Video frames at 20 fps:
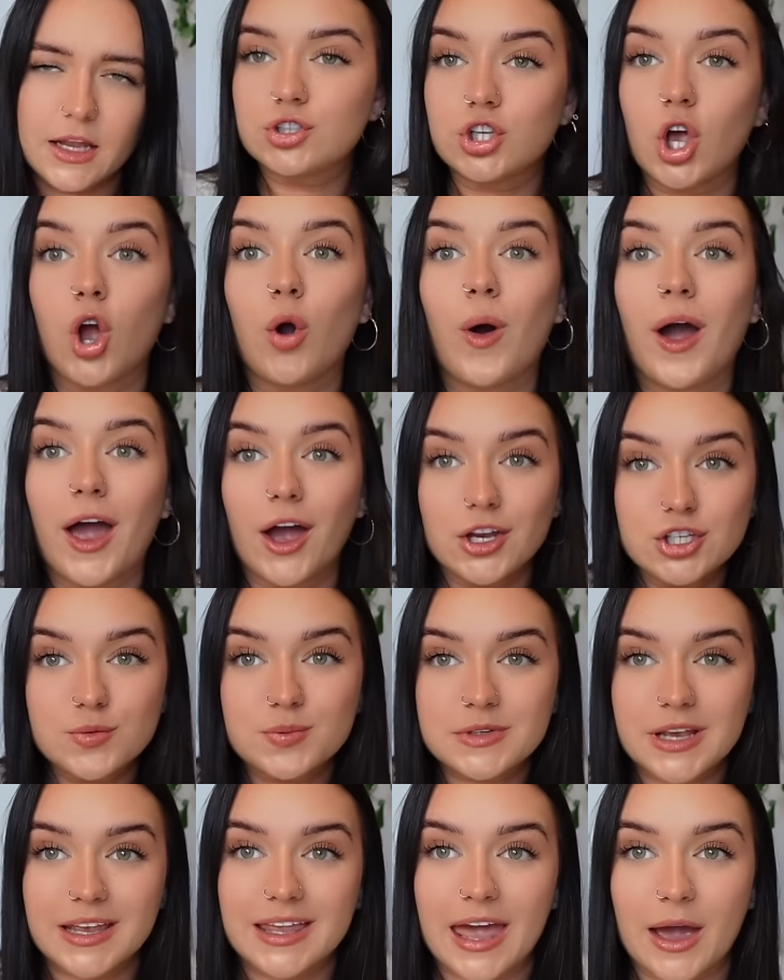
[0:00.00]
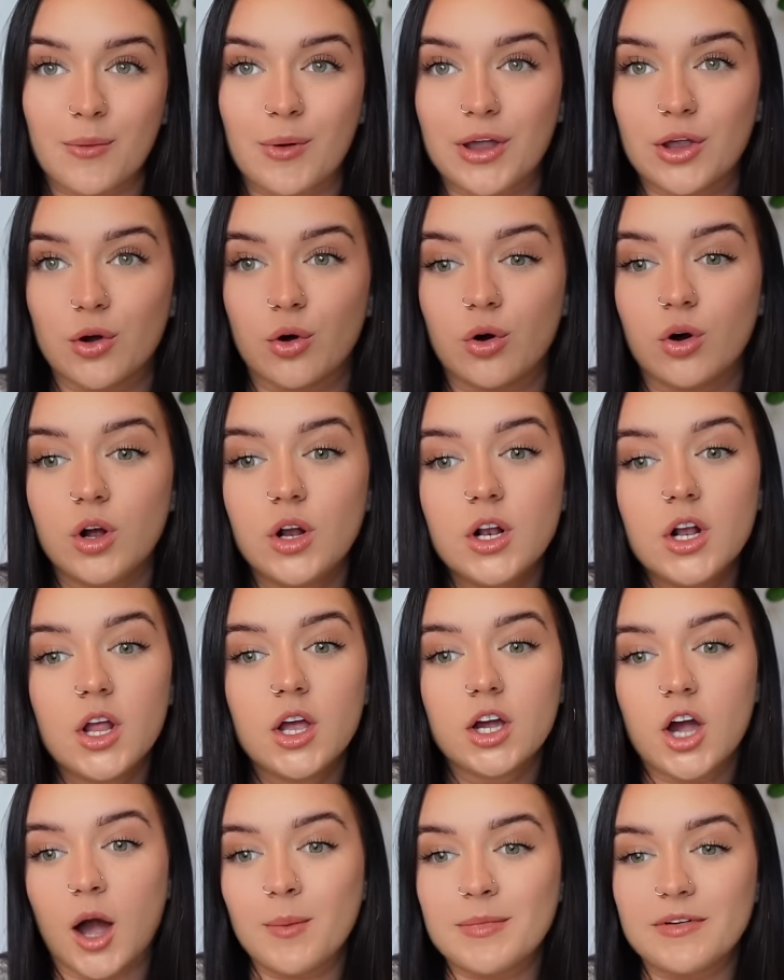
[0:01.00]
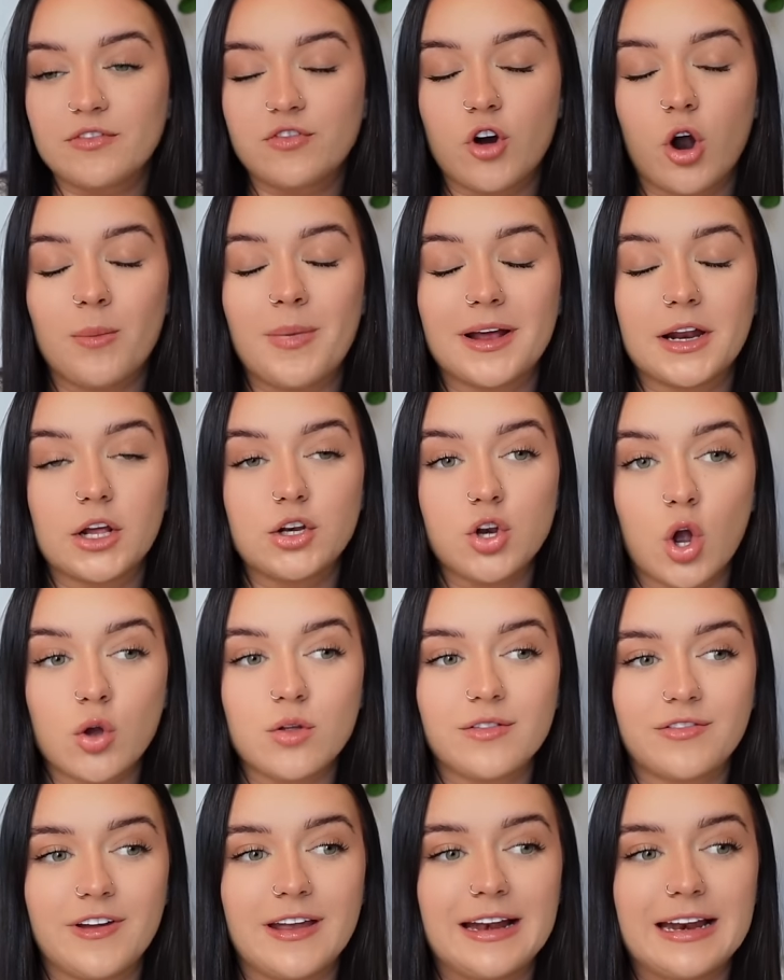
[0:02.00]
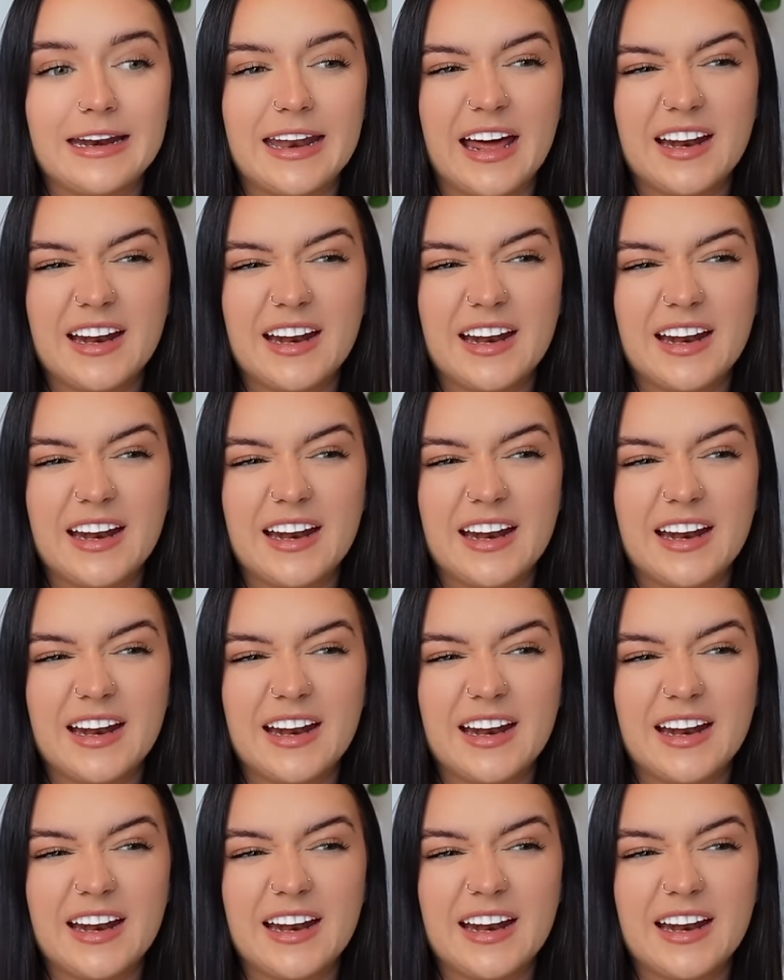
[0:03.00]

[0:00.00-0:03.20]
So I 100% get where you're coming from, and I know the feeling.